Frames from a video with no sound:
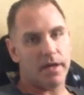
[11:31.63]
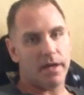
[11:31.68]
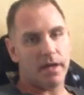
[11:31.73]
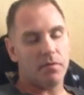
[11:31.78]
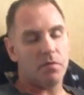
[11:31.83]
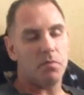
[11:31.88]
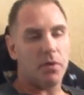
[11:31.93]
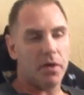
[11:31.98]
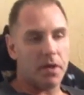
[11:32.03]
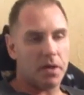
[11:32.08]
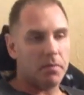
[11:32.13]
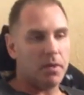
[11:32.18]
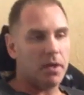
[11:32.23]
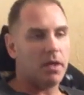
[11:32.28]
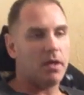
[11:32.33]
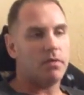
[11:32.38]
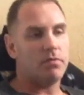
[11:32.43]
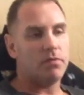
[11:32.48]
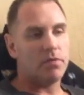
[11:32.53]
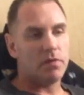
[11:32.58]
And I would bring him
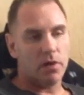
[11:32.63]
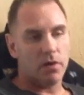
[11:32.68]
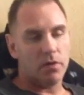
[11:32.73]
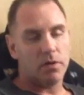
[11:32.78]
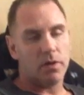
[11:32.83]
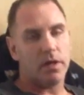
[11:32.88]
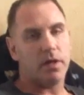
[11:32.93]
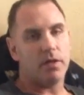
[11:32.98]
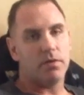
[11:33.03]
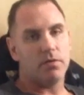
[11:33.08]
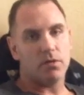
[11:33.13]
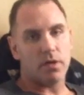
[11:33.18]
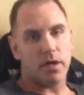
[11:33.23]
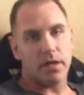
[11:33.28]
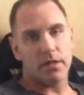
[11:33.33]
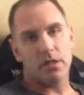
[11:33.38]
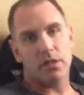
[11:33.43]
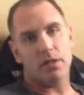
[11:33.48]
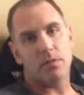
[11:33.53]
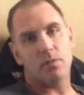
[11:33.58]
in slowly and try
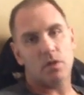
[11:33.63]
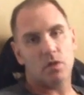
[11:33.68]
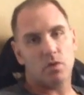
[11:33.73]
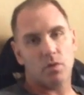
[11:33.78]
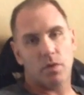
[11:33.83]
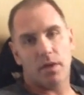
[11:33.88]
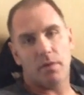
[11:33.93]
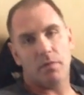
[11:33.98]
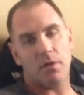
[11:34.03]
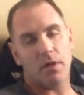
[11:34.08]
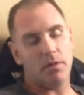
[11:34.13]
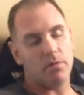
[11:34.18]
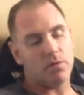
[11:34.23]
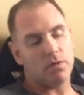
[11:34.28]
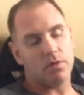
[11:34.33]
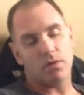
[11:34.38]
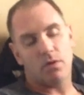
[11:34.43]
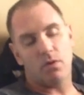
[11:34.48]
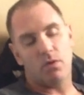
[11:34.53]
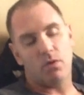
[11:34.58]
and teach him to swim, and he
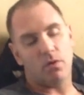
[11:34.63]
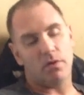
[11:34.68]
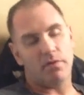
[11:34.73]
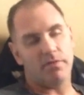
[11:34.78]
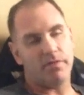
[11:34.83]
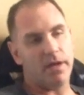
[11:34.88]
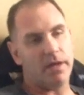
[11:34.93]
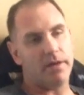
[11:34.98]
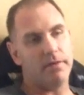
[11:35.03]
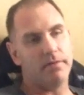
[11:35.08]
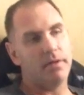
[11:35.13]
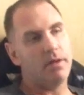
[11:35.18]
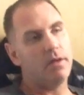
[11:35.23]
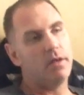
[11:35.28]
was horrified.